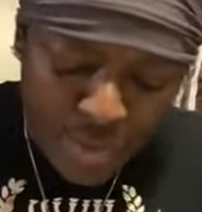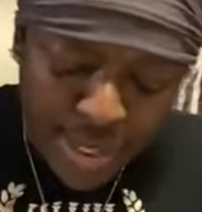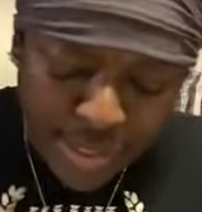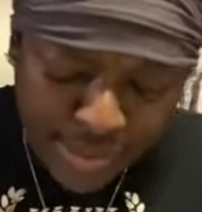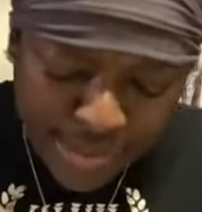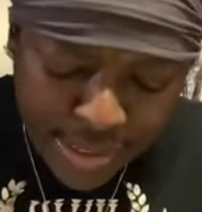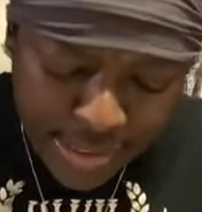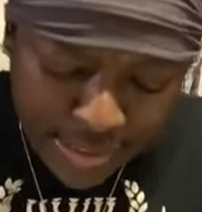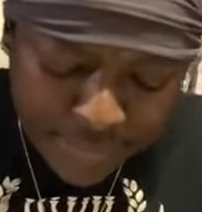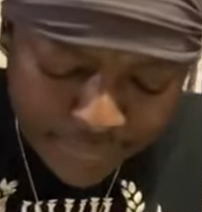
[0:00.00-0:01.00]
right? And it
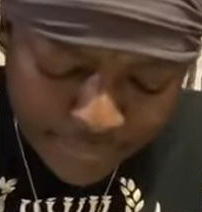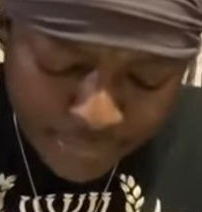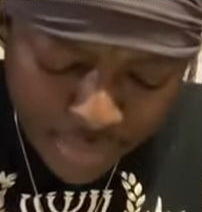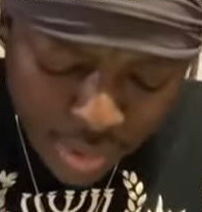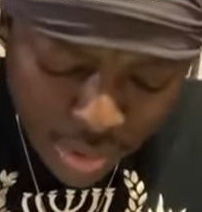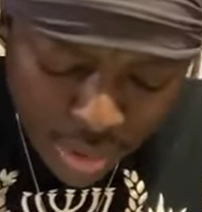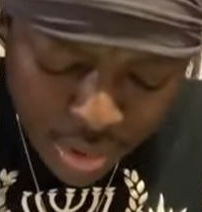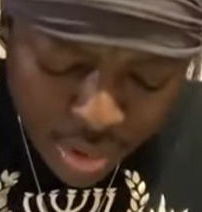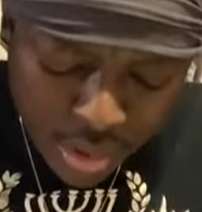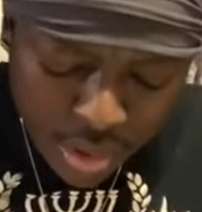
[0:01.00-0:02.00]
says
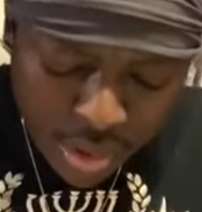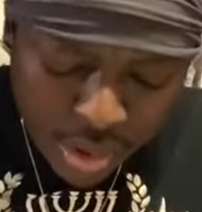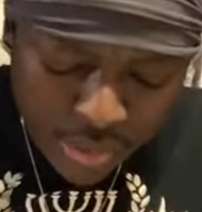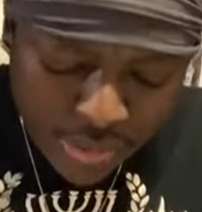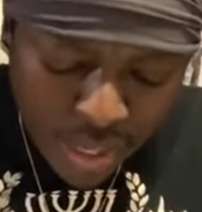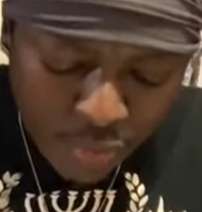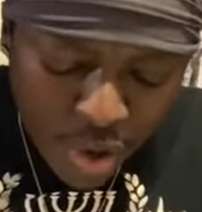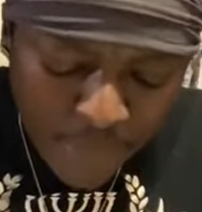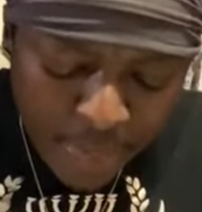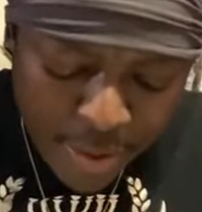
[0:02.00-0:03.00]
that
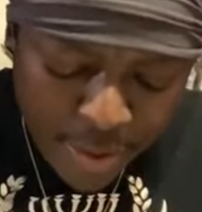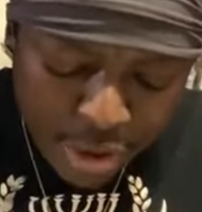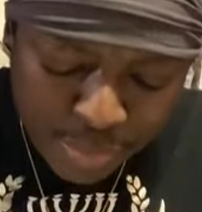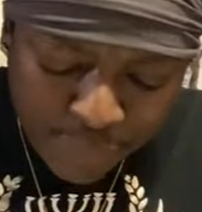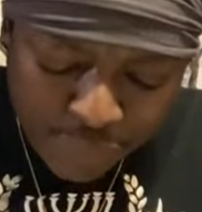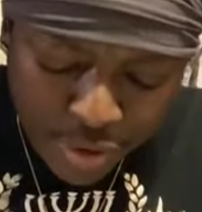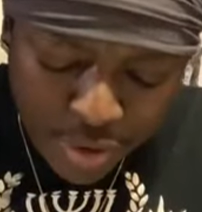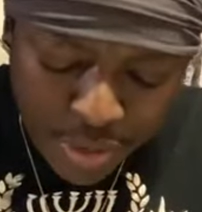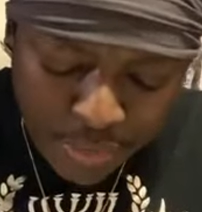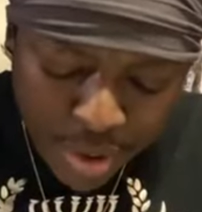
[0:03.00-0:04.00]
wrought miracles
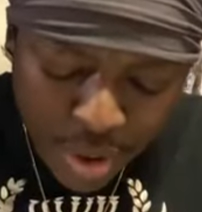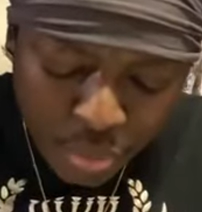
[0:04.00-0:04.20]
before him,